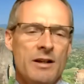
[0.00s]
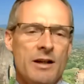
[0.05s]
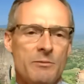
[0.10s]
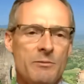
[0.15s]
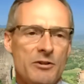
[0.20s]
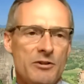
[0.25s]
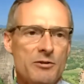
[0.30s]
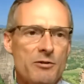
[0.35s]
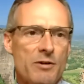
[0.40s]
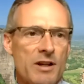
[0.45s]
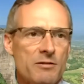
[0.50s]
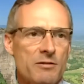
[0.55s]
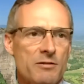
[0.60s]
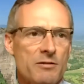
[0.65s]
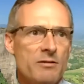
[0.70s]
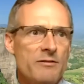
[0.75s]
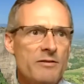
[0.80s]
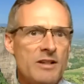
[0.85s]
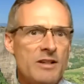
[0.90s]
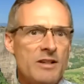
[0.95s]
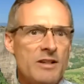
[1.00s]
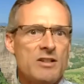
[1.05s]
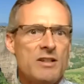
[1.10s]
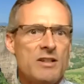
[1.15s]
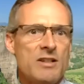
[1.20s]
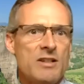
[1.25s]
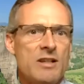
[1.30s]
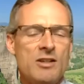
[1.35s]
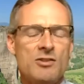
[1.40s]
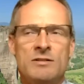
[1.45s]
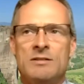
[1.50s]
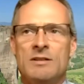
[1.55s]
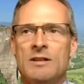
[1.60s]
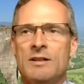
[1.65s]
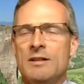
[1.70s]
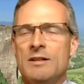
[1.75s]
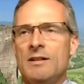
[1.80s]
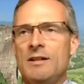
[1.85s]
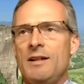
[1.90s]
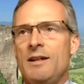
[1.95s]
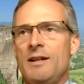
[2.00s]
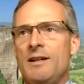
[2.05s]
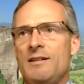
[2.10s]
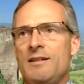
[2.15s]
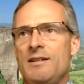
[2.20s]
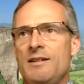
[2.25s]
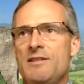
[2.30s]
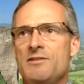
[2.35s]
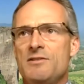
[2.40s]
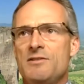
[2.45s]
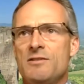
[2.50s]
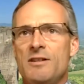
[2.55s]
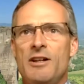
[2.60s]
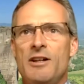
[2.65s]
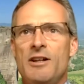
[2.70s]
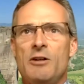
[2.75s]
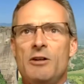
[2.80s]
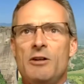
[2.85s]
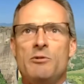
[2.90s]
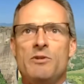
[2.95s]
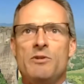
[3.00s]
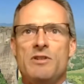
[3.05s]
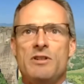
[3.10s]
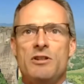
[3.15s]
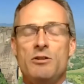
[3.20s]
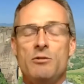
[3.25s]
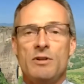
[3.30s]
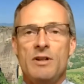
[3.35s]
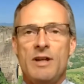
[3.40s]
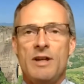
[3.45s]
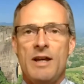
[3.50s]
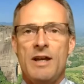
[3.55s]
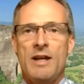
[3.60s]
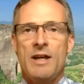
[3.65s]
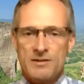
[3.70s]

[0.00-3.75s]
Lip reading: I'm the director of education, and he's going to help me with the Q&A.